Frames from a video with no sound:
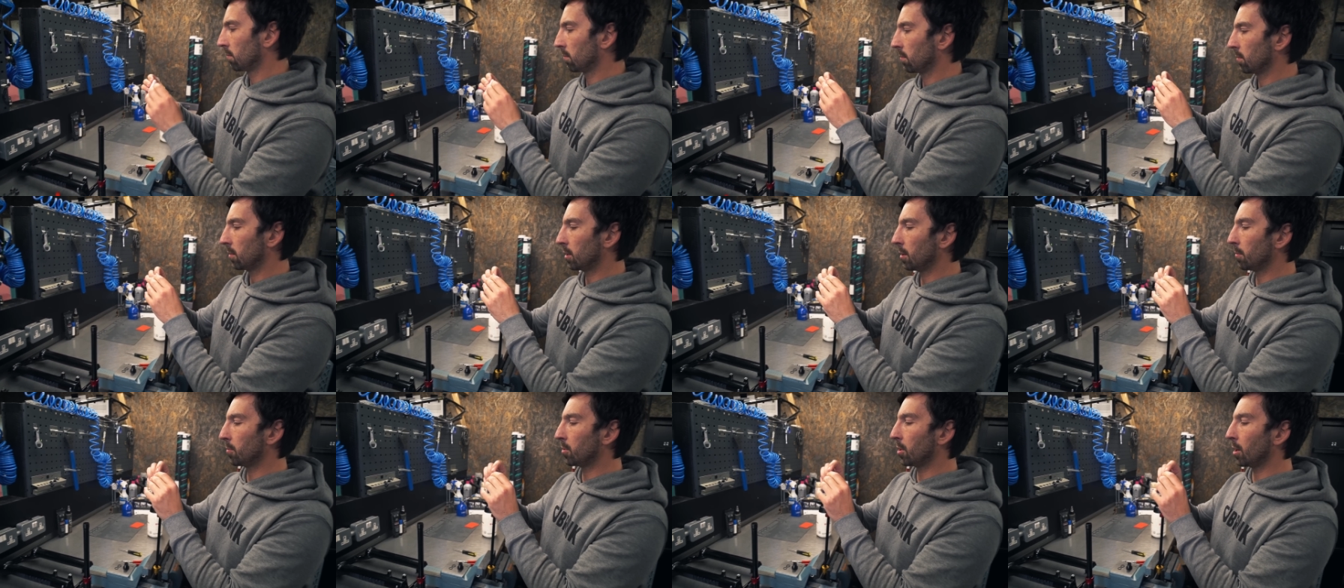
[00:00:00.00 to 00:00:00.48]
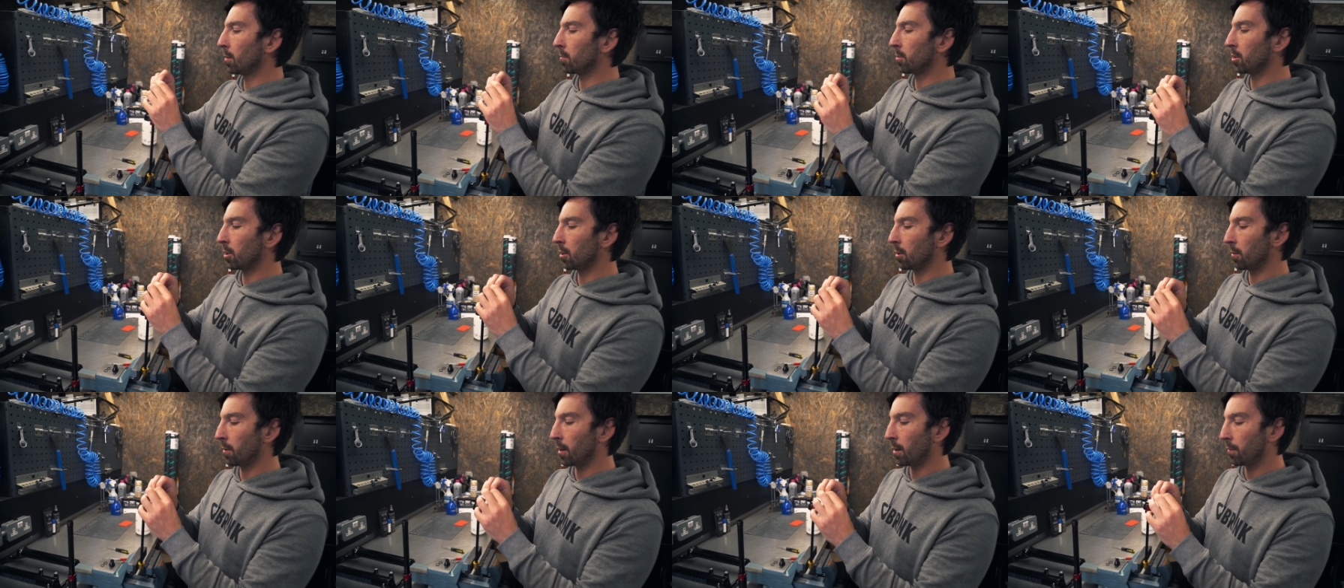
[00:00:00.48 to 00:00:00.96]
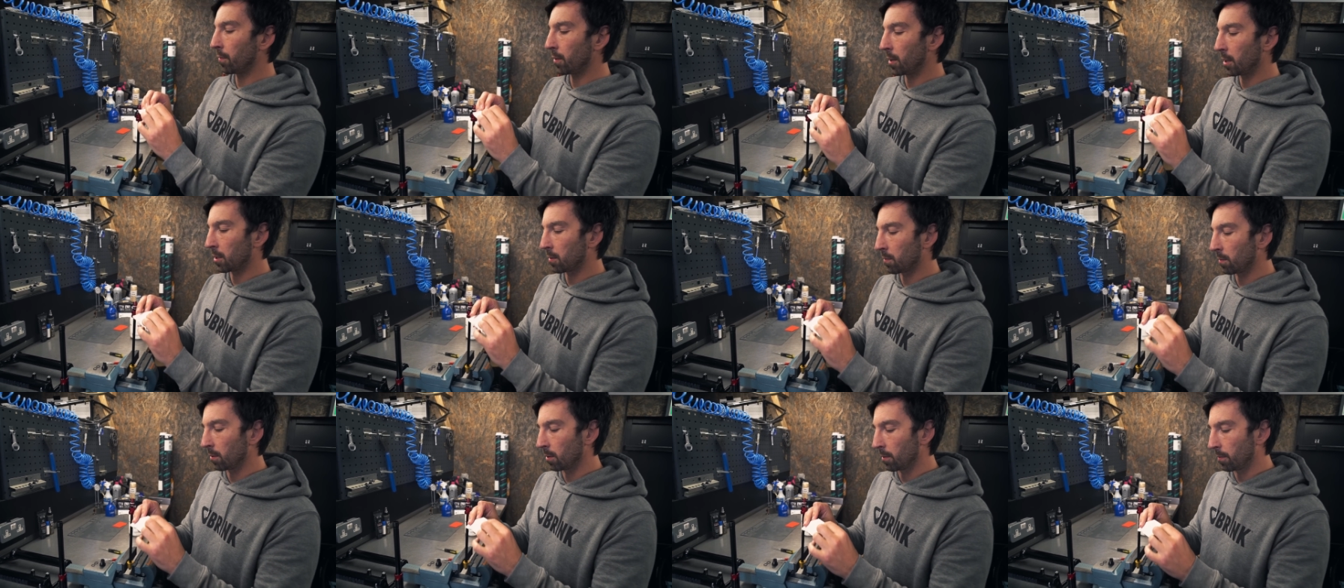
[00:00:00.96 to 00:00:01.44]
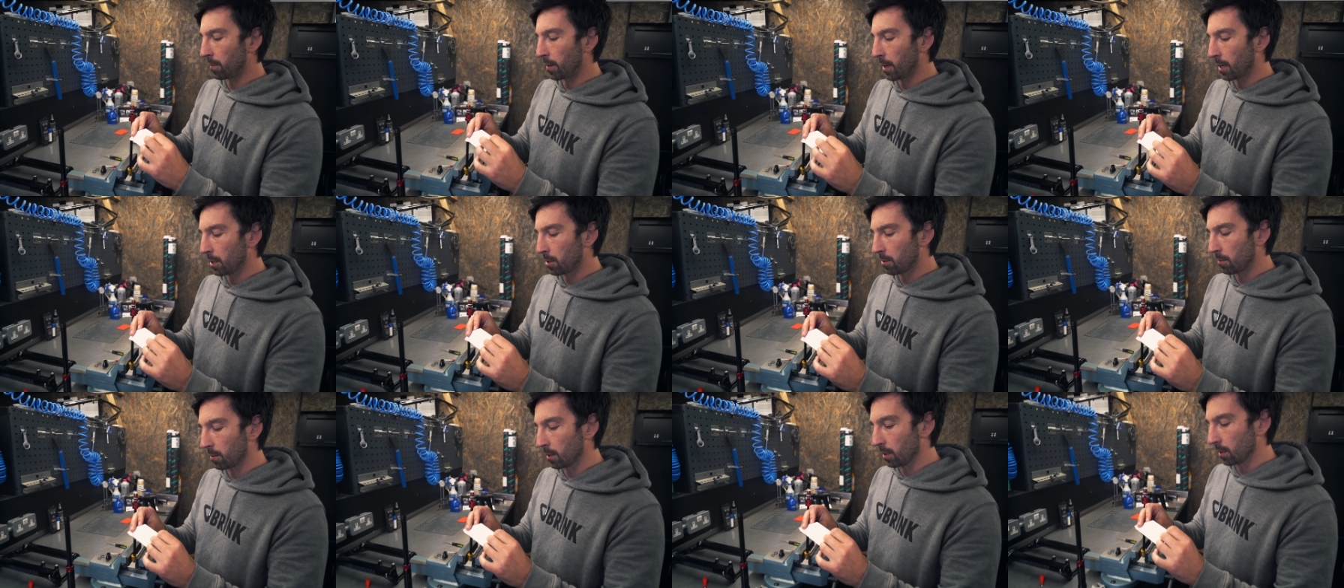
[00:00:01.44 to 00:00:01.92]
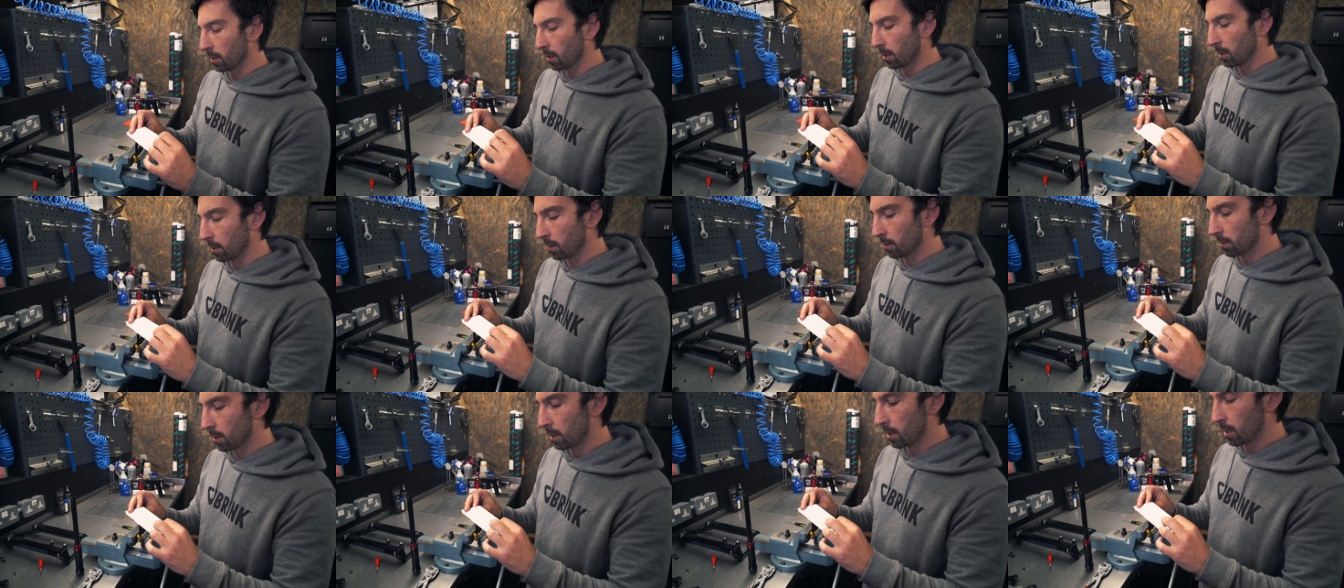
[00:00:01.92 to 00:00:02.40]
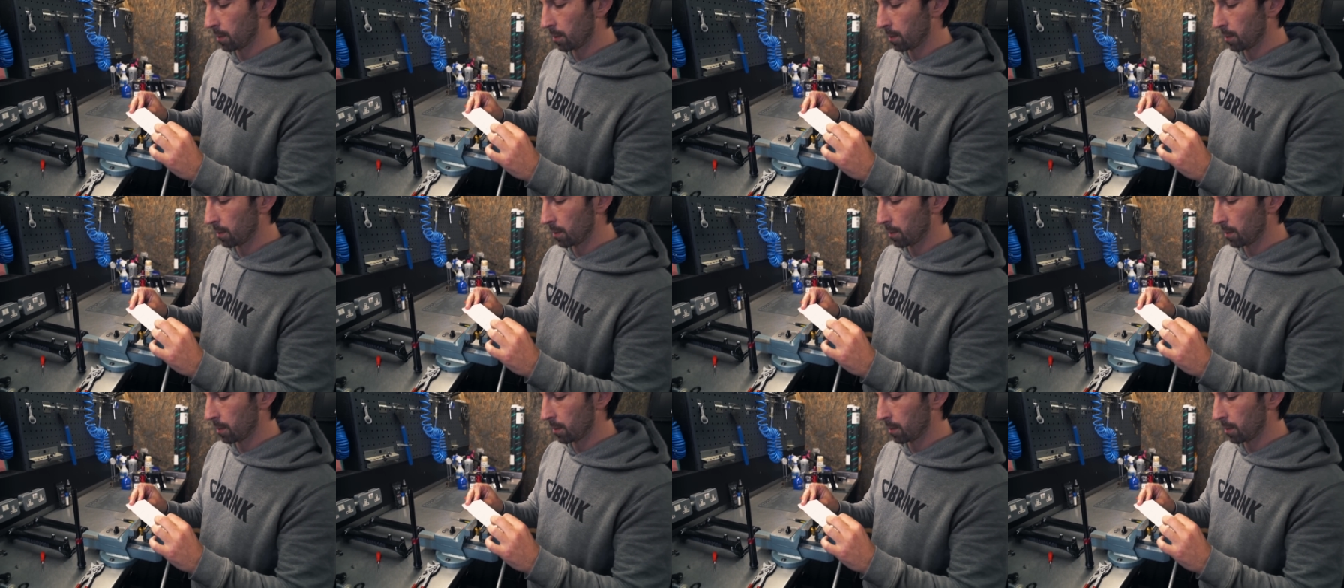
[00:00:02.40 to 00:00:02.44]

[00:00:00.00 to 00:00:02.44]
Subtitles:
Sometimes you do have this from the factory. They